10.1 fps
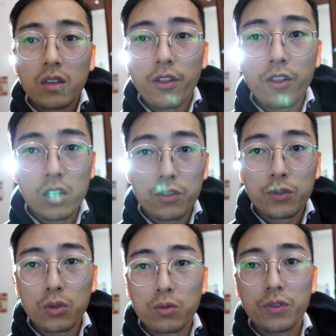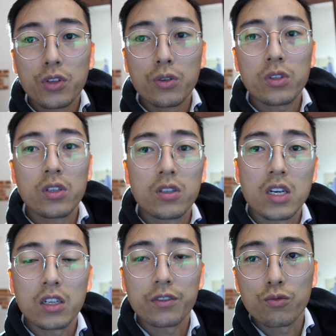thoughtful reviews
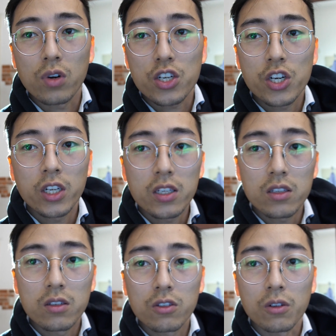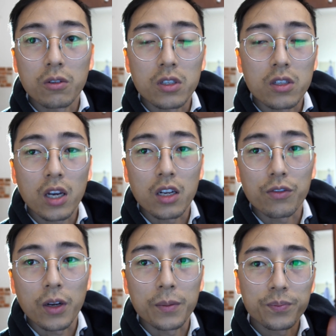instead of rushing it. So it's kind
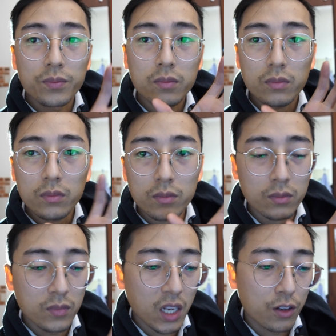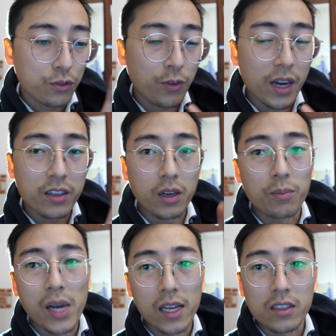of finding a
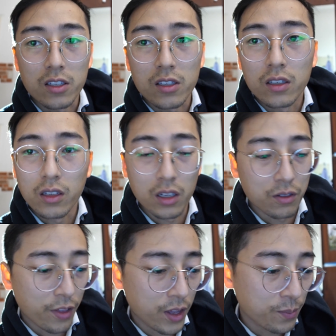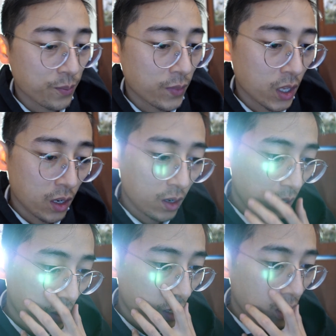balance kind of a thing.
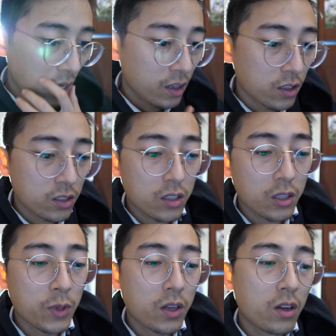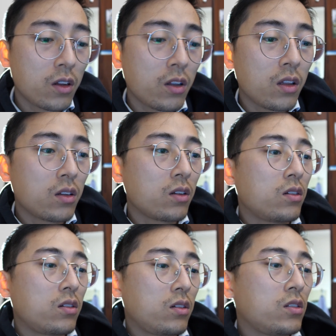And the Sigma
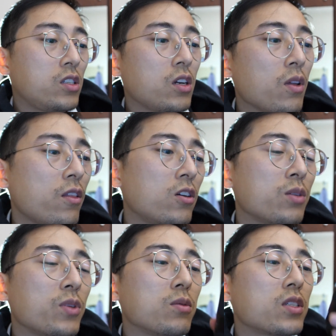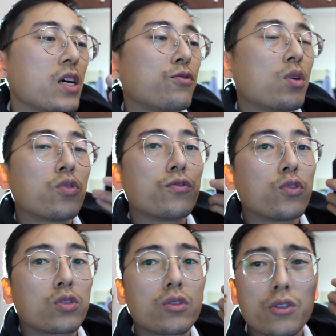30mm
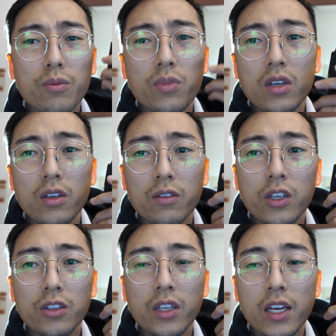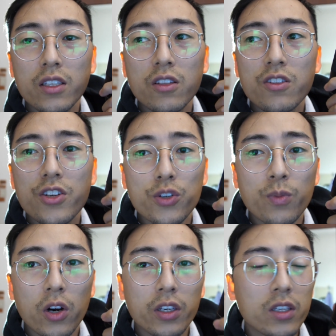f1.4 could be a very nice niche
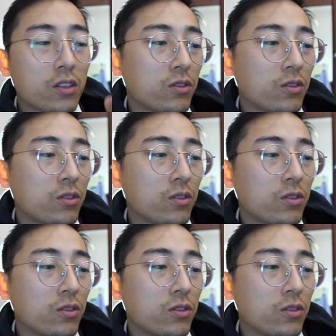market.